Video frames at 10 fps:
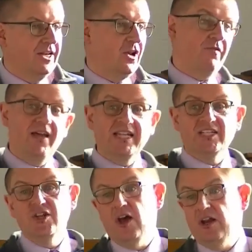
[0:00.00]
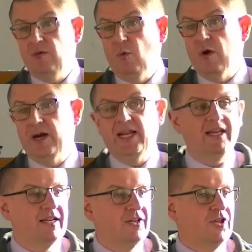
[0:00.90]
Now, if that's not a
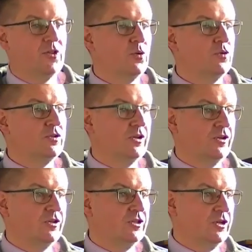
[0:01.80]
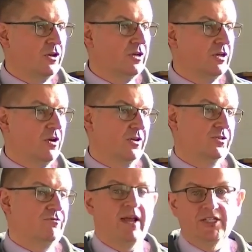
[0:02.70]
warning to those who shun
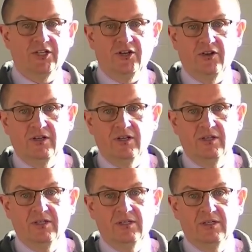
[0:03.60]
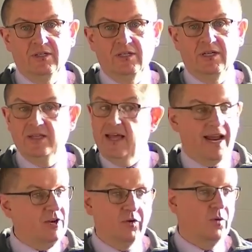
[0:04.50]
God's rescue, then
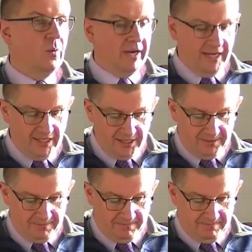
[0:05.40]
I don't know what is.